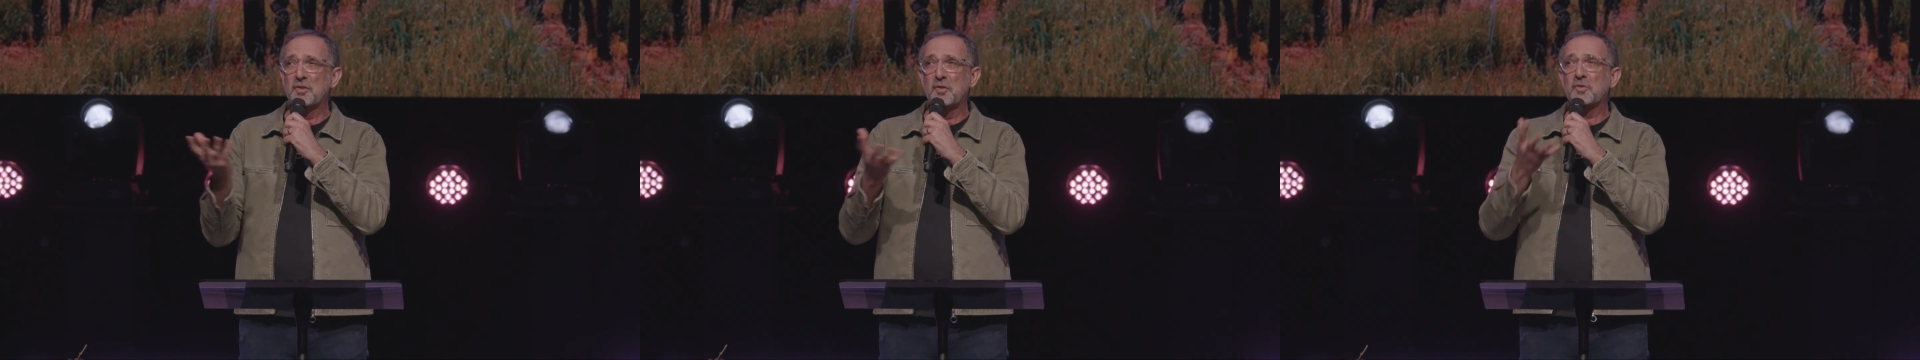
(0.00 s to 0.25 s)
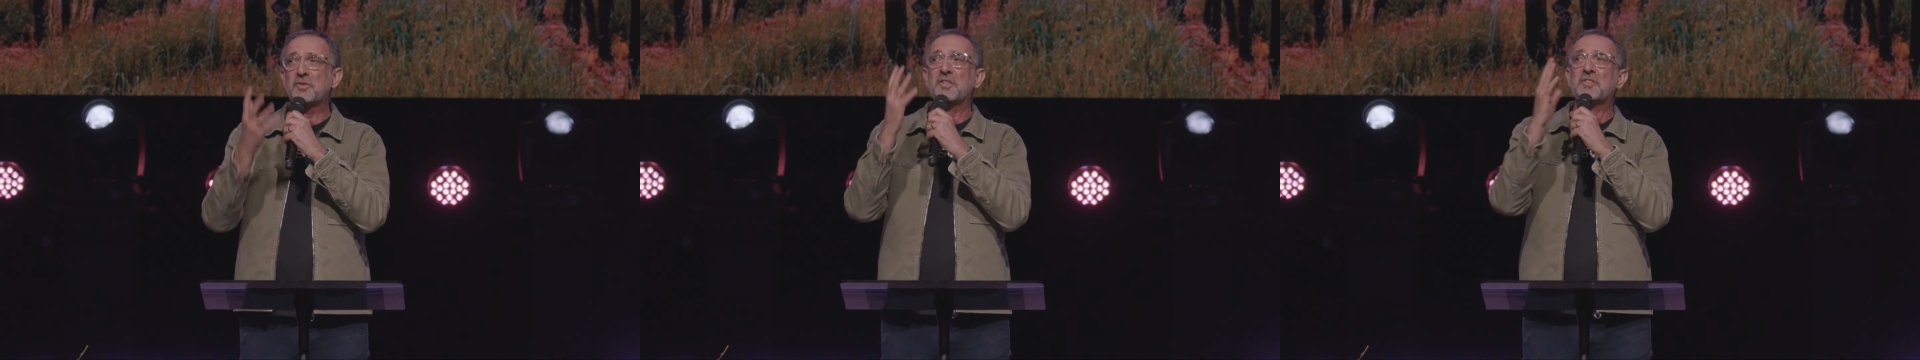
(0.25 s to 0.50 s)

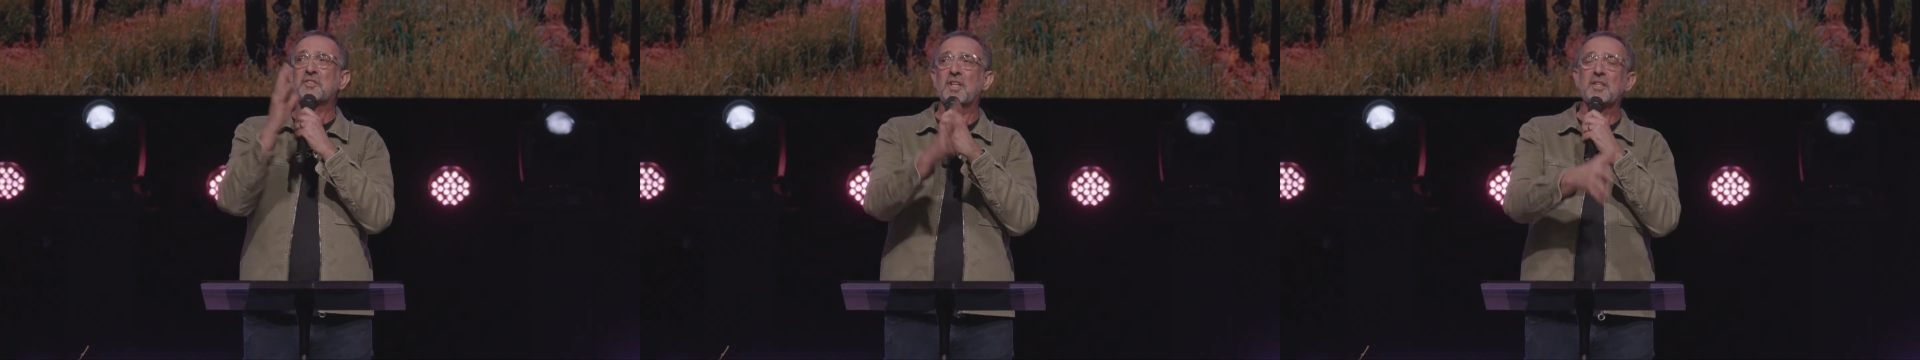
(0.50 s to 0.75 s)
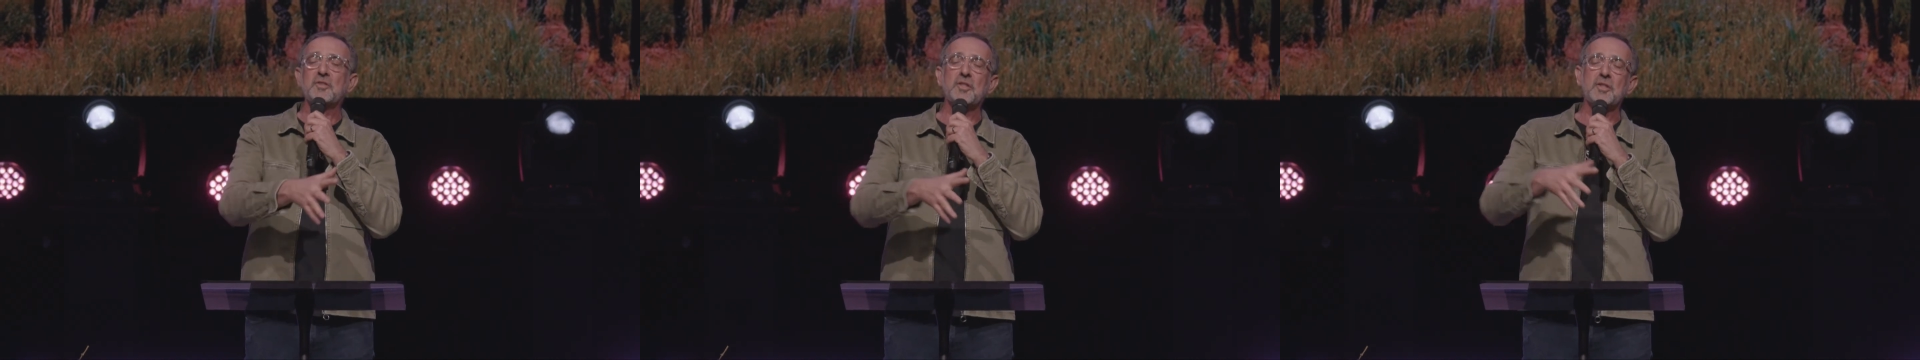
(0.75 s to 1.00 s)
You're just
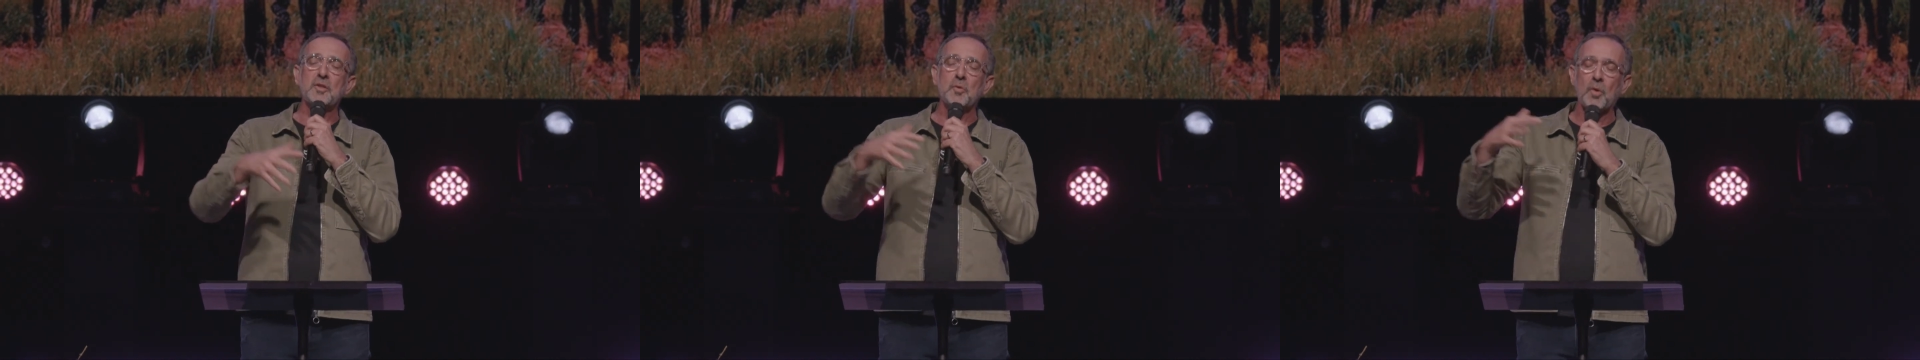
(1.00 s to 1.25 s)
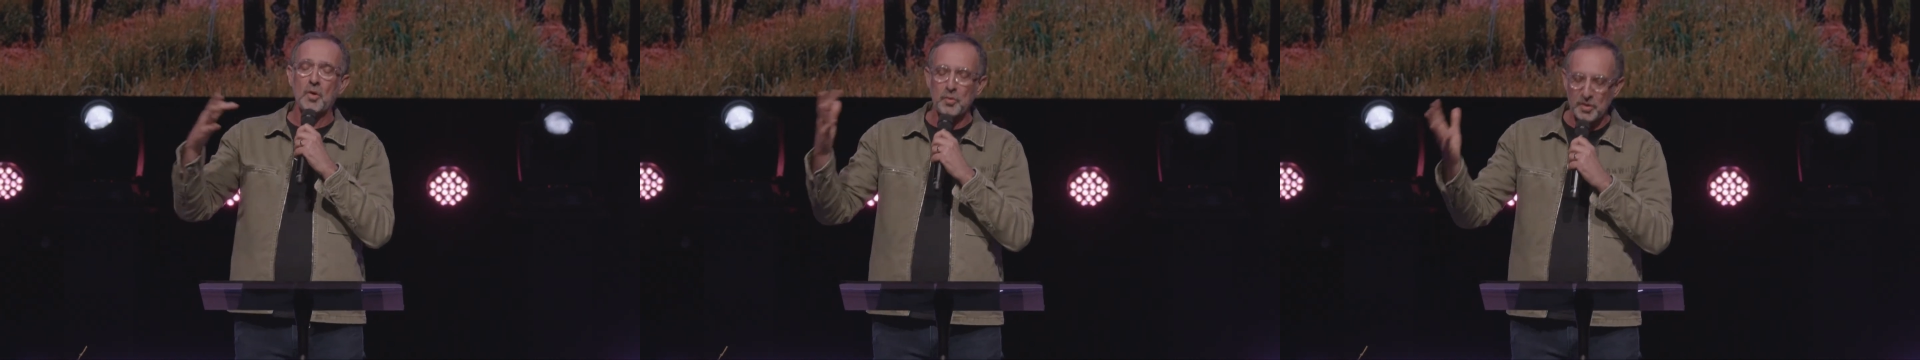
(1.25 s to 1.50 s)
changing
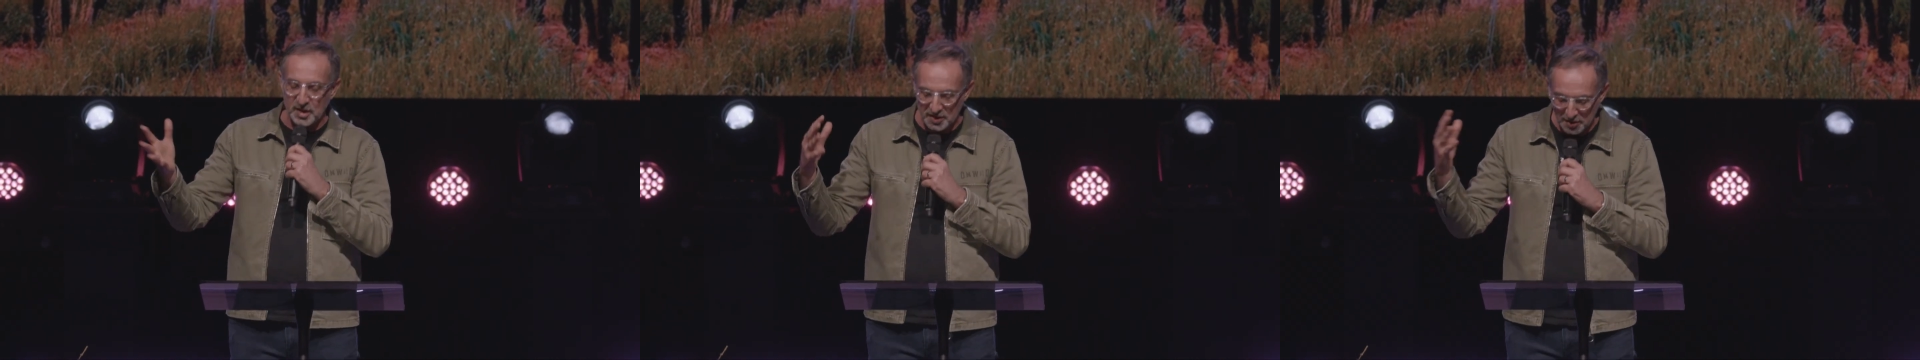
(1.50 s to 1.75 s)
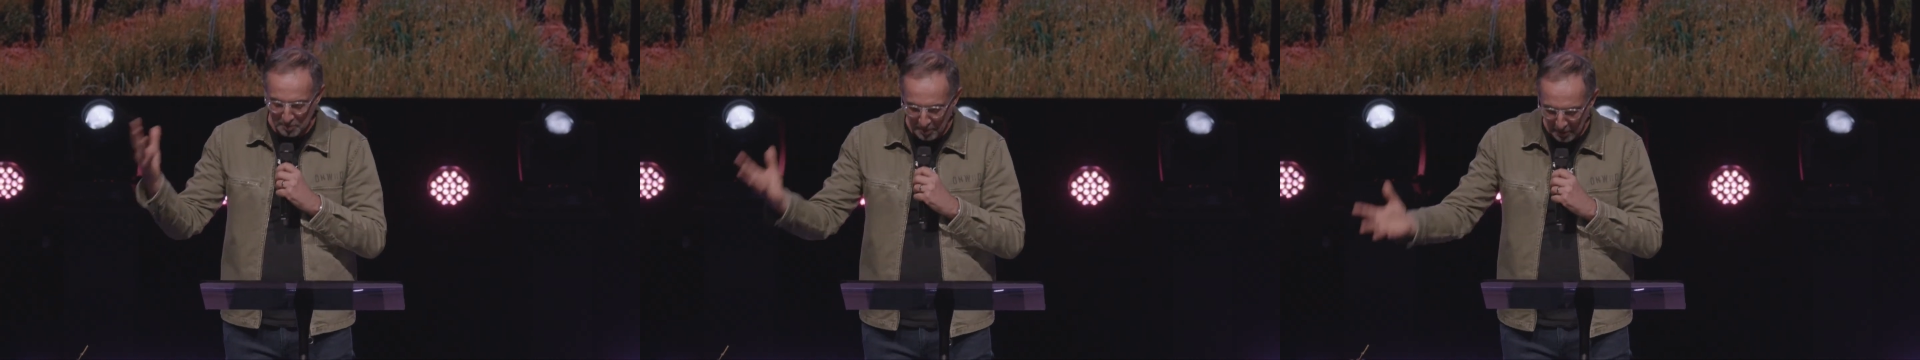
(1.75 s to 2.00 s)
your own
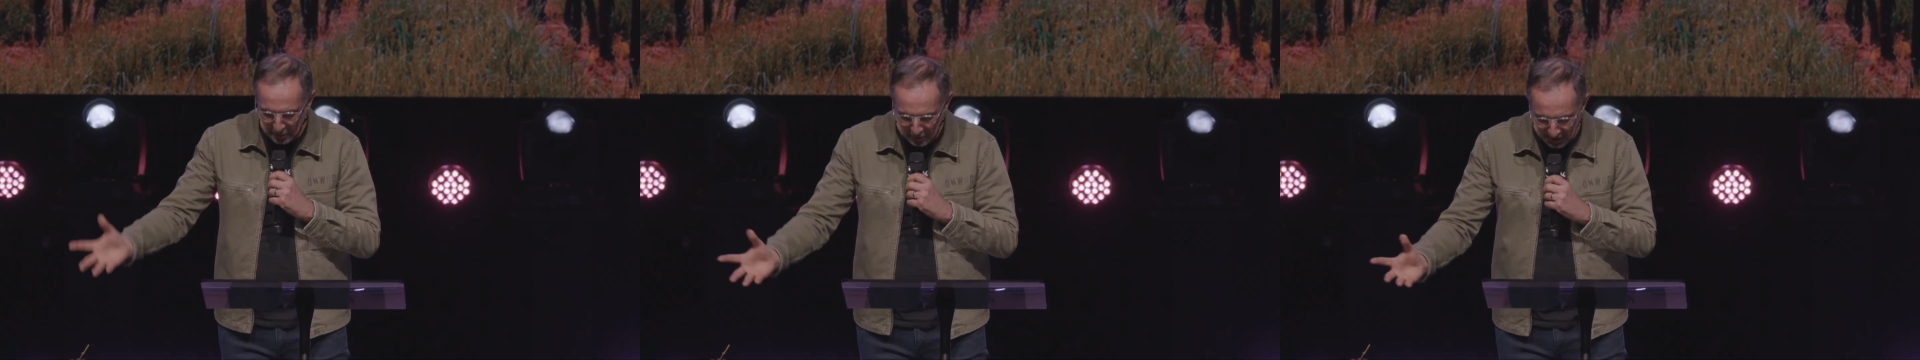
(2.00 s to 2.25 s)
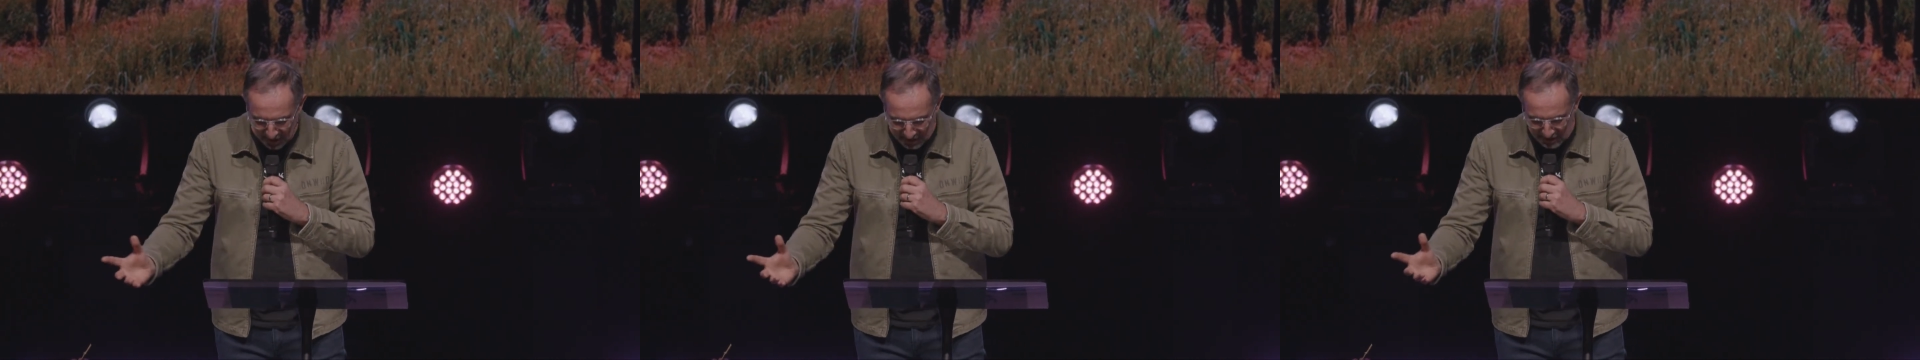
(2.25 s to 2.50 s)

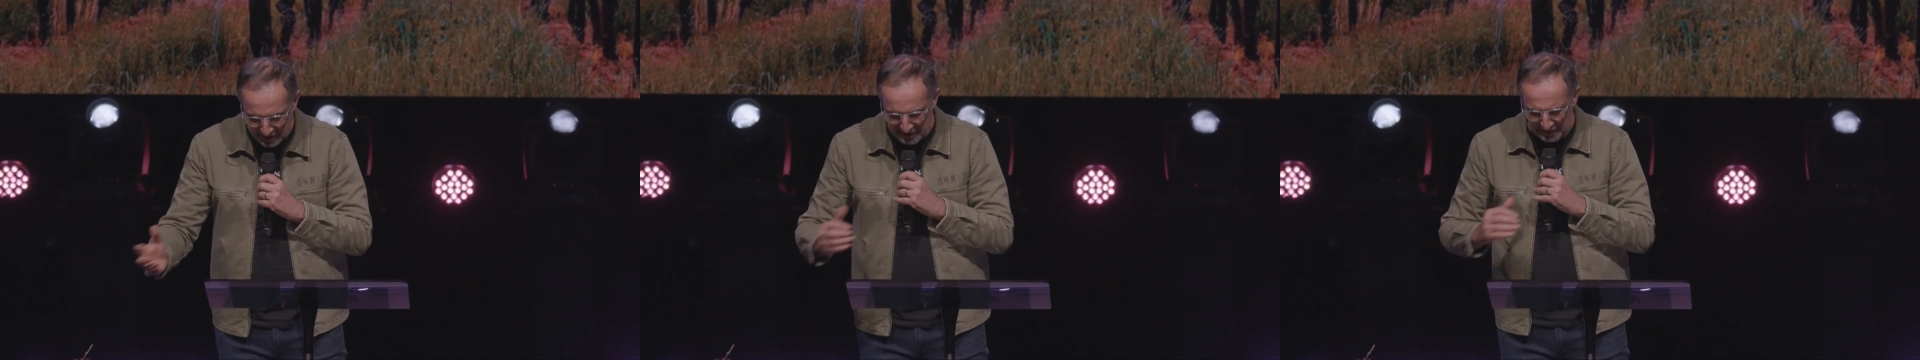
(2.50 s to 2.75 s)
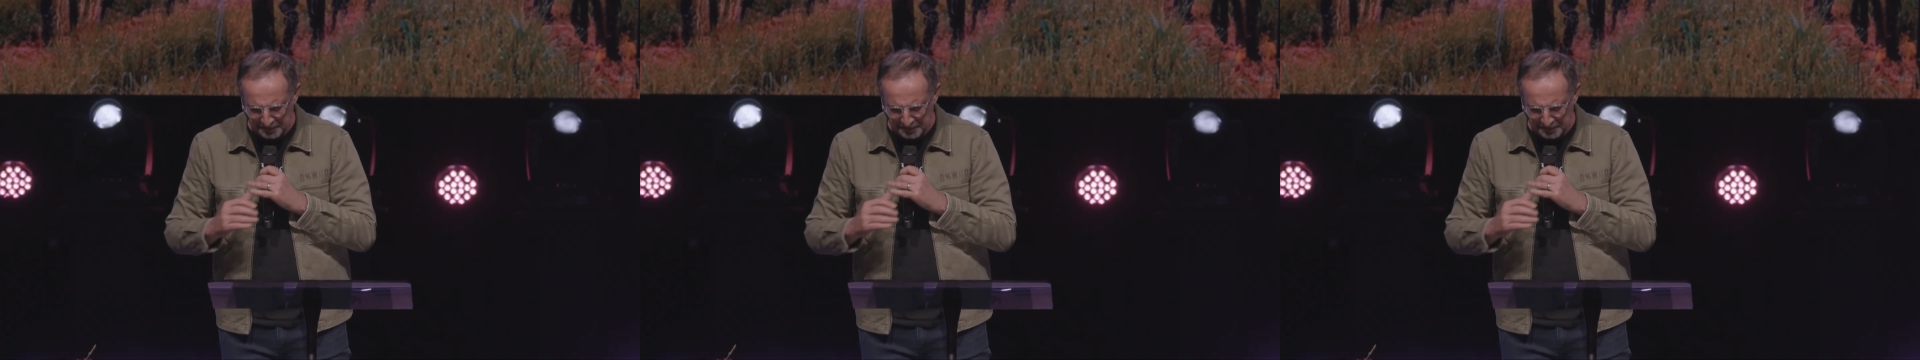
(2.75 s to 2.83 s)
experience